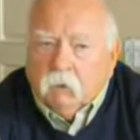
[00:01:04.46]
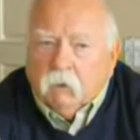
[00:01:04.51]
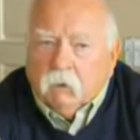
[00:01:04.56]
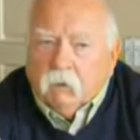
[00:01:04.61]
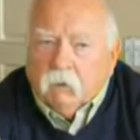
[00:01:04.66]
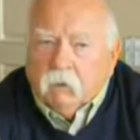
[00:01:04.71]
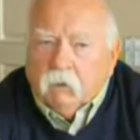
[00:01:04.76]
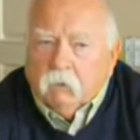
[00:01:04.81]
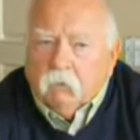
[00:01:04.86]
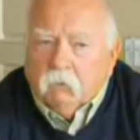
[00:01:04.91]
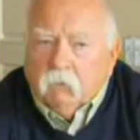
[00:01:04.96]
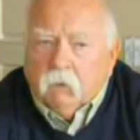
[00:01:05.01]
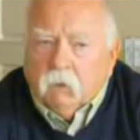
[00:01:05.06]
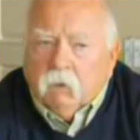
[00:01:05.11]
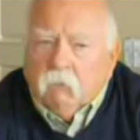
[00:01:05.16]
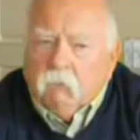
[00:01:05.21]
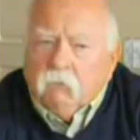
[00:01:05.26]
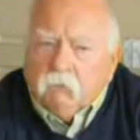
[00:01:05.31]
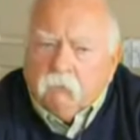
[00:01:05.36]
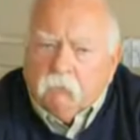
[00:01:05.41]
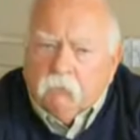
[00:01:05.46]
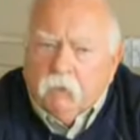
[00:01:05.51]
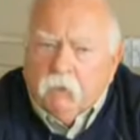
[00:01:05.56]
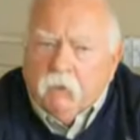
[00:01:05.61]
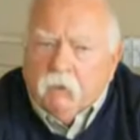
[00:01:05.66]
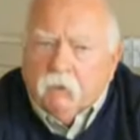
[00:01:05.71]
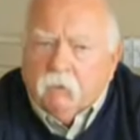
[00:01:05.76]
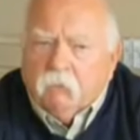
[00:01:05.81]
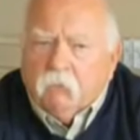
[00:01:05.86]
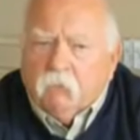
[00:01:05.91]
But what I was
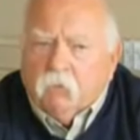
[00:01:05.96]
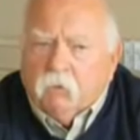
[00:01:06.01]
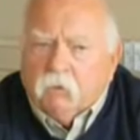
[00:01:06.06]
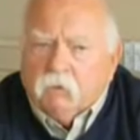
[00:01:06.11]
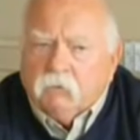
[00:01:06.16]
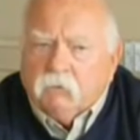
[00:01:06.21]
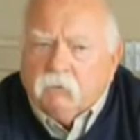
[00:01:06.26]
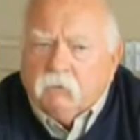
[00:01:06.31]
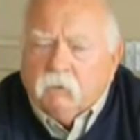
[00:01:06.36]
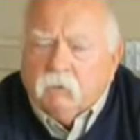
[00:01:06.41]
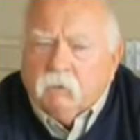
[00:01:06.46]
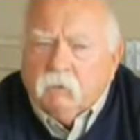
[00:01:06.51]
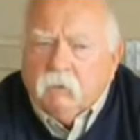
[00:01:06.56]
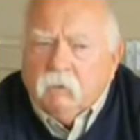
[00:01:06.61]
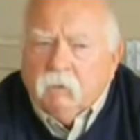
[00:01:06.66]
afraid of was